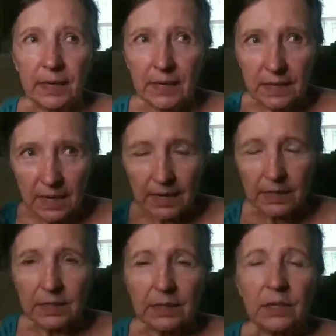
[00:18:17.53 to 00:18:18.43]
Get an
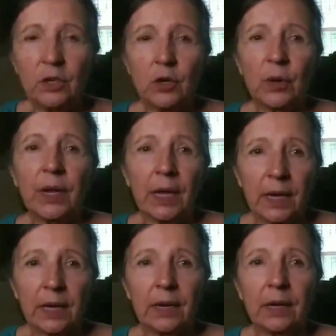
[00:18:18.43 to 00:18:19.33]
idea in your
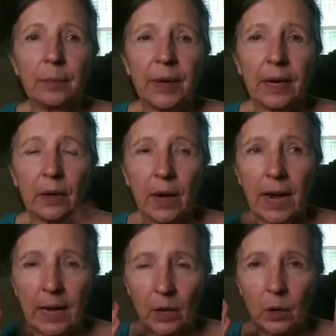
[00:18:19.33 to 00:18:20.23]
head about
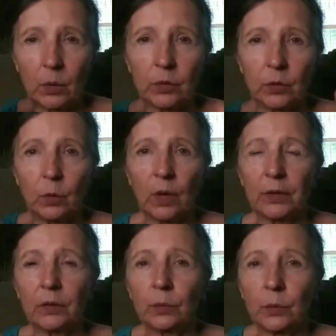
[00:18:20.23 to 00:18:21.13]
how you
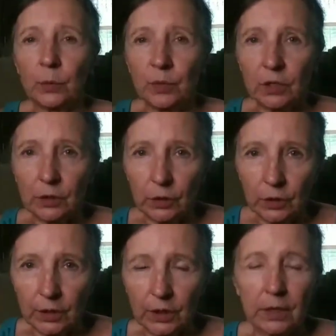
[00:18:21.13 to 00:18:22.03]
want the room to
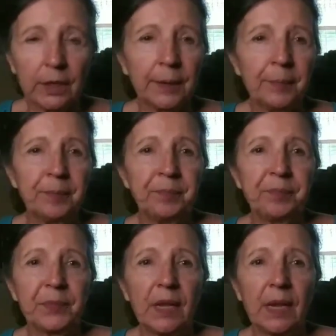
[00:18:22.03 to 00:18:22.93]
look
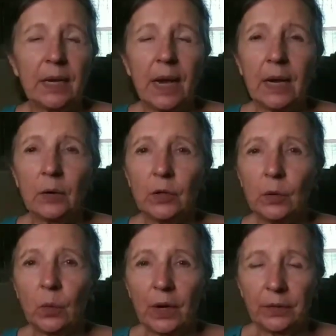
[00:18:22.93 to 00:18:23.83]
and how
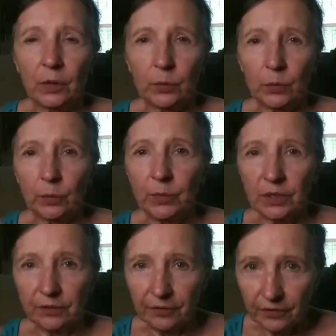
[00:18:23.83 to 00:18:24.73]
you want the room
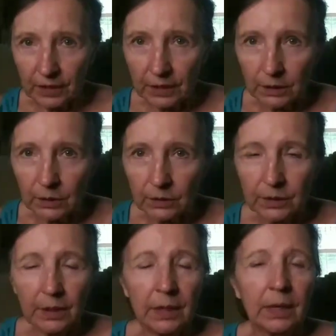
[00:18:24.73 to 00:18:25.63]
to
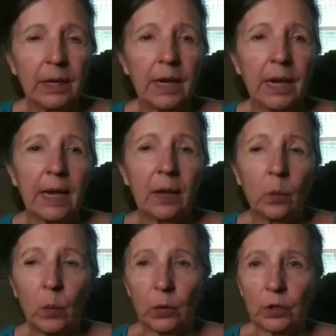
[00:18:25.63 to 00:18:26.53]
feel
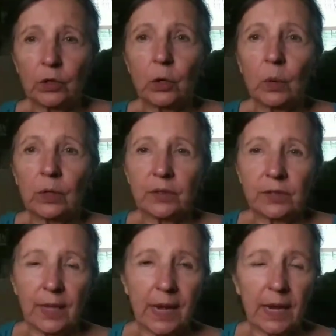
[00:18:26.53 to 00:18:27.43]
and work
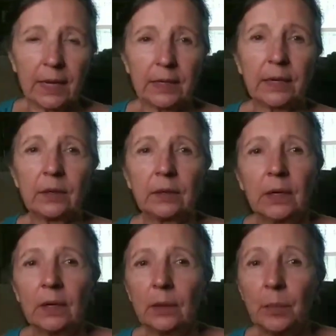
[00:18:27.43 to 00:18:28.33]
towards that. And
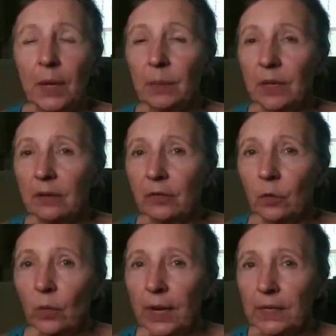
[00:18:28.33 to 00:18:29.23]
Maybe
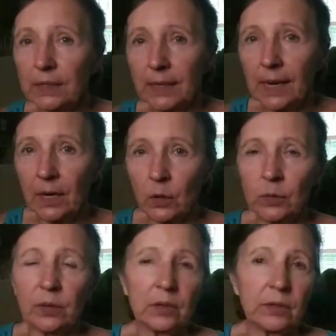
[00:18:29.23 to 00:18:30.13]
even write
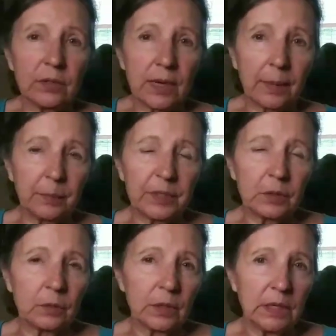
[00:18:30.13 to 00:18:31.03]
down the
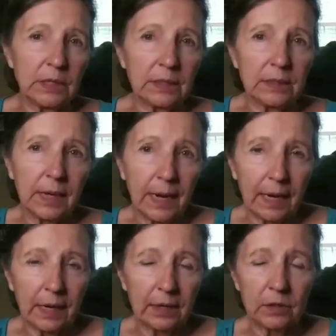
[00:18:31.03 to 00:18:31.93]
steps you need to
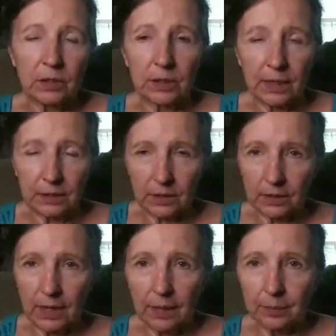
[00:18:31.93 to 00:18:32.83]
take to get to
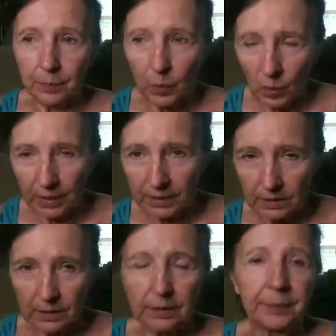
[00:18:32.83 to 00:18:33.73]
that
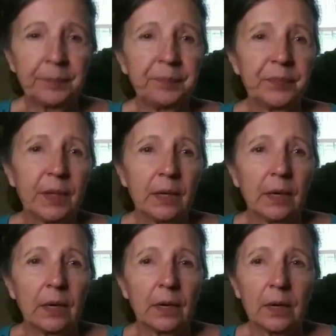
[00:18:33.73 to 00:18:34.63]
point.
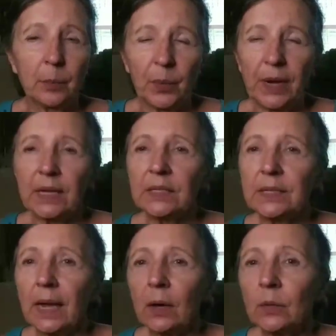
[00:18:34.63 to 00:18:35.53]
Uh, break it
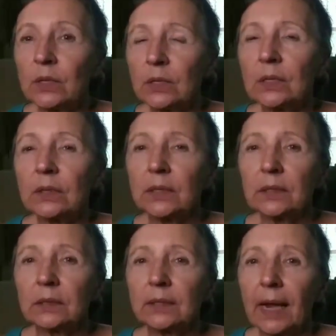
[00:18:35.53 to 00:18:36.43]
down into
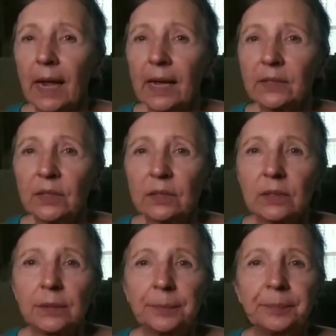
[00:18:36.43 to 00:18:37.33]
little
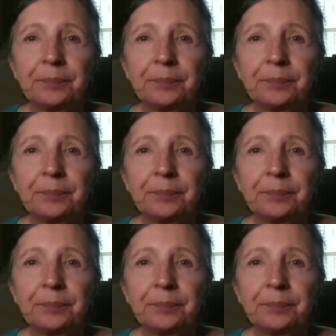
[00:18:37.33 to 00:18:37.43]
tasks.